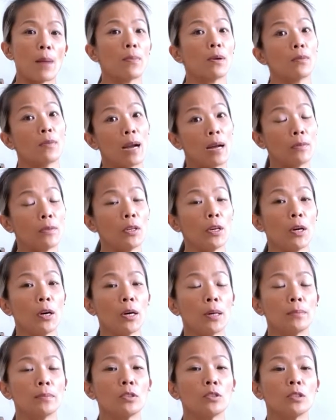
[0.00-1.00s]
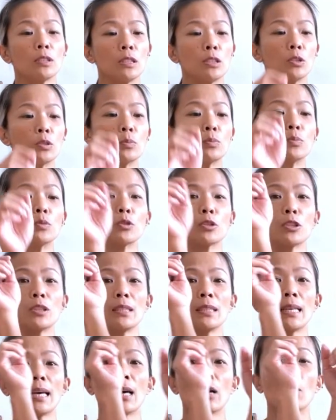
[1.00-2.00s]
around the arms, you need to push
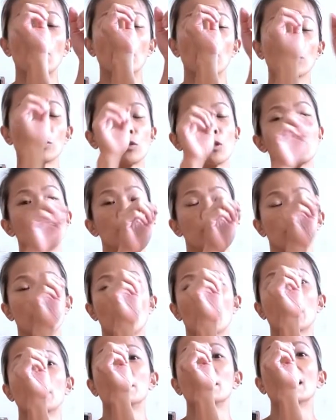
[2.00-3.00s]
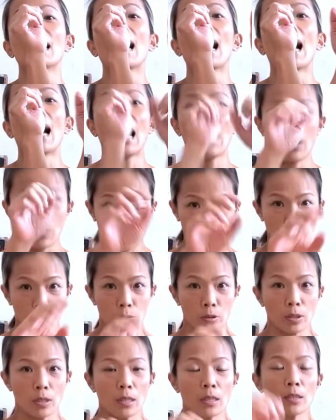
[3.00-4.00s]
the elbows or push the arms
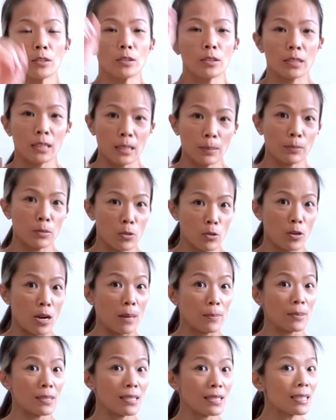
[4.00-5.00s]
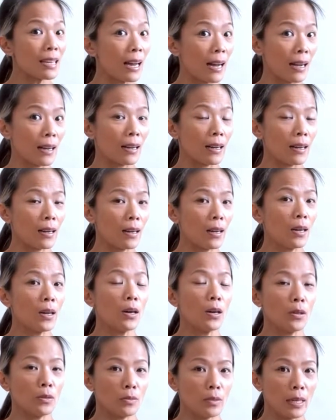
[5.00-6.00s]
out to keep the strap snug,
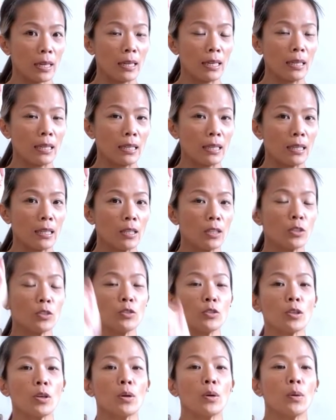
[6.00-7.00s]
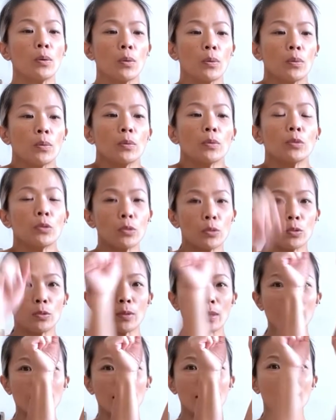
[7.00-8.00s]
right? So you're
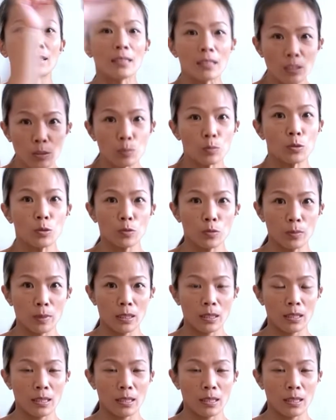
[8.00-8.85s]
doing this movement.